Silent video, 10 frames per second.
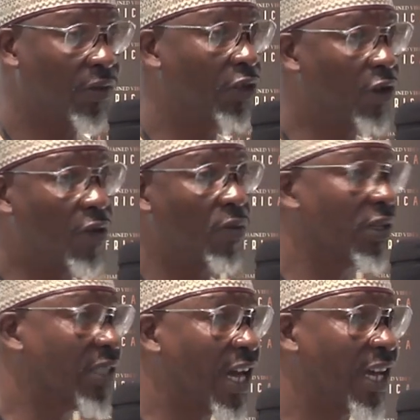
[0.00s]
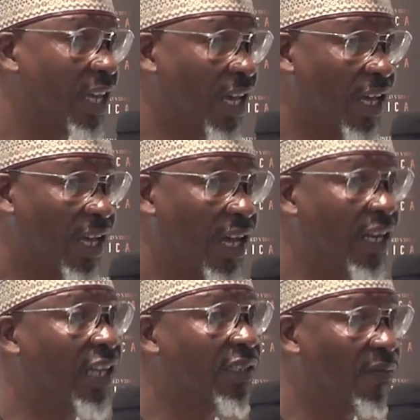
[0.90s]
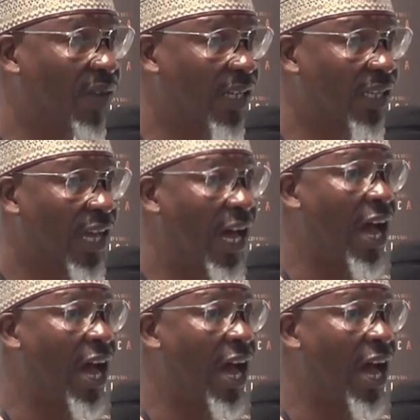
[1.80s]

The young ones that are here, and that's the fact.